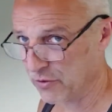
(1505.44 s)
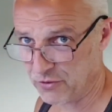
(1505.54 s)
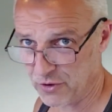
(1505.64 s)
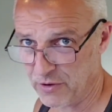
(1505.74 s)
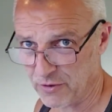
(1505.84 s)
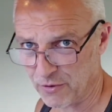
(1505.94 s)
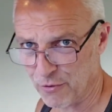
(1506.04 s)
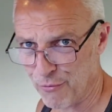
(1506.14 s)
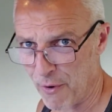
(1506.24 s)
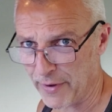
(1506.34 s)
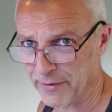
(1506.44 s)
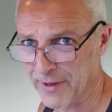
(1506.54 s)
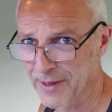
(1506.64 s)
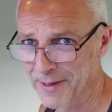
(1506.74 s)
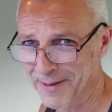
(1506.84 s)
Jesus Christ.
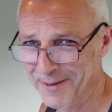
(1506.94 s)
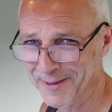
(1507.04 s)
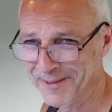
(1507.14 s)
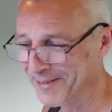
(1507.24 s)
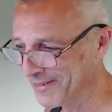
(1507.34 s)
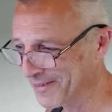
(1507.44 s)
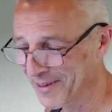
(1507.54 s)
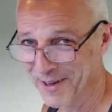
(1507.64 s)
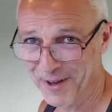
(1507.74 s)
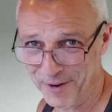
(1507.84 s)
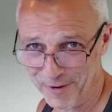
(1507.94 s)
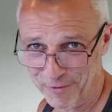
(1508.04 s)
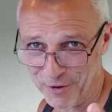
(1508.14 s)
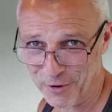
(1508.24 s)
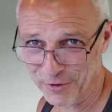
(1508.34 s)
I only
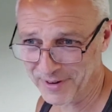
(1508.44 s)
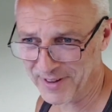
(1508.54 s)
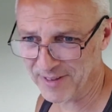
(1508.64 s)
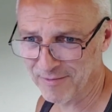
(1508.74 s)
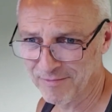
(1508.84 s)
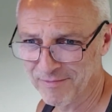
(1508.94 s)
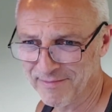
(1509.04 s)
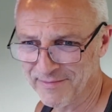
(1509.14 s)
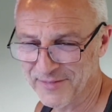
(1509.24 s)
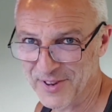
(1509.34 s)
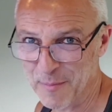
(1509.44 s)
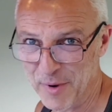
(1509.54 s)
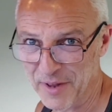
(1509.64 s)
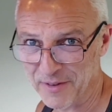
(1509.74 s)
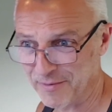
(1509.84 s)
recorded like 10
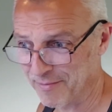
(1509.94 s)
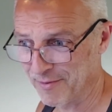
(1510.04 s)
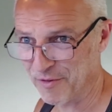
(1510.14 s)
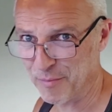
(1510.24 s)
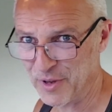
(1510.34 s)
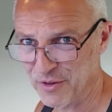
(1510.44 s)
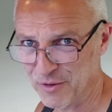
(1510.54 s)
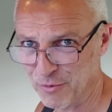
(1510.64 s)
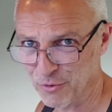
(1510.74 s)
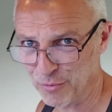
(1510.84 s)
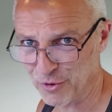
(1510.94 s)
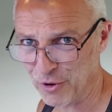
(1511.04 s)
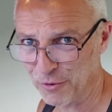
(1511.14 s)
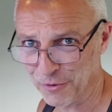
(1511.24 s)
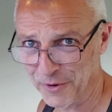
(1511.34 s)
minutes of me doing some
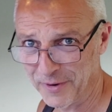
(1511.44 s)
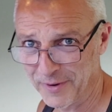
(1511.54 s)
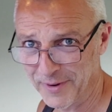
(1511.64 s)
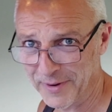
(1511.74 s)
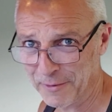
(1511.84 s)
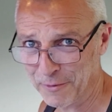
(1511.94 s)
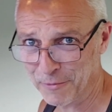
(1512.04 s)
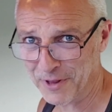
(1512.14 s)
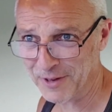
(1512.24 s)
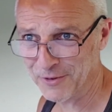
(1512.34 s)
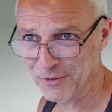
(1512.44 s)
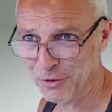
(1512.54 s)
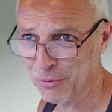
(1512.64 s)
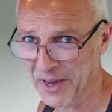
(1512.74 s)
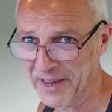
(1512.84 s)
soldering, and it was like
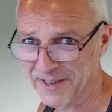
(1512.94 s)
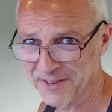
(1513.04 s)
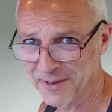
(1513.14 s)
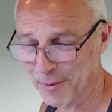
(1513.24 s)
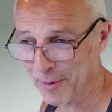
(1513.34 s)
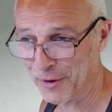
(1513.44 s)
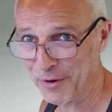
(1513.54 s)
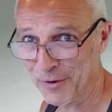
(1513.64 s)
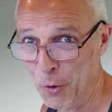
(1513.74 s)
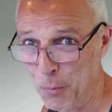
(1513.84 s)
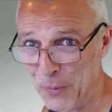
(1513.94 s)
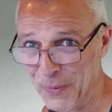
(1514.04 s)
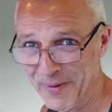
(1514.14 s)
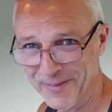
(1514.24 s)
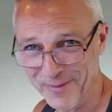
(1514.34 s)
2 gigs. I'm like, nope,
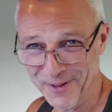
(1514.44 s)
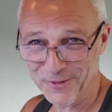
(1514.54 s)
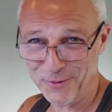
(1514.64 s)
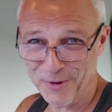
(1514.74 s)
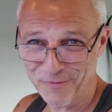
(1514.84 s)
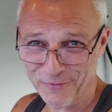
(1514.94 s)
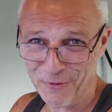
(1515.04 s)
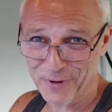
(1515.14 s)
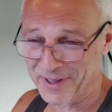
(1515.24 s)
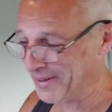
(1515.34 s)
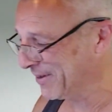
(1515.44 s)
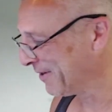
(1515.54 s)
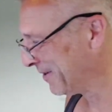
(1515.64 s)
I'm not doing it in 4K.